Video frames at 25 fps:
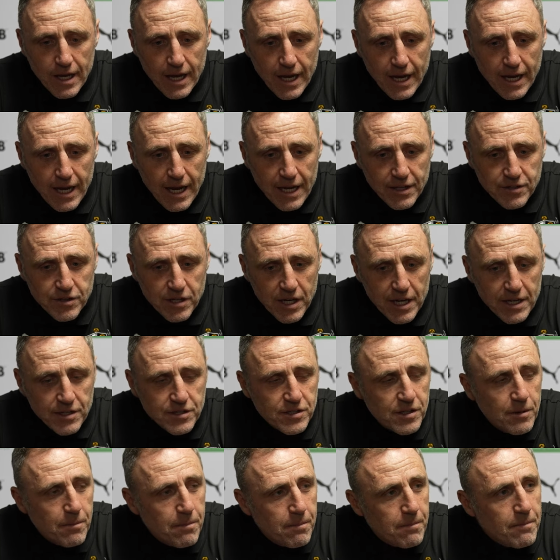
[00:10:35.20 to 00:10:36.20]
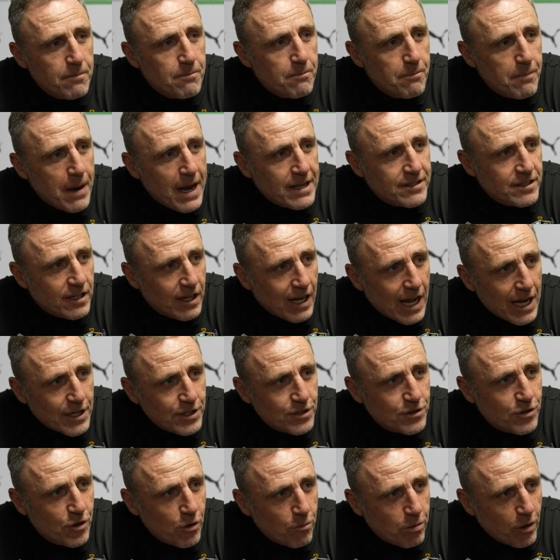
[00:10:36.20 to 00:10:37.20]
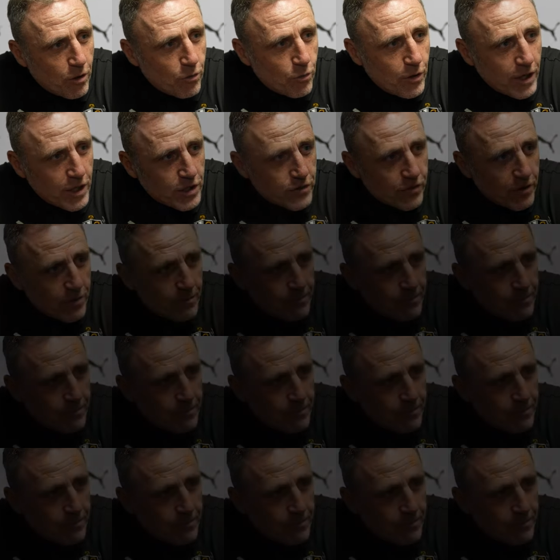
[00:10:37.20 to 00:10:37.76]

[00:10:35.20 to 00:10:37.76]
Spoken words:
it's a better last couple of weeks for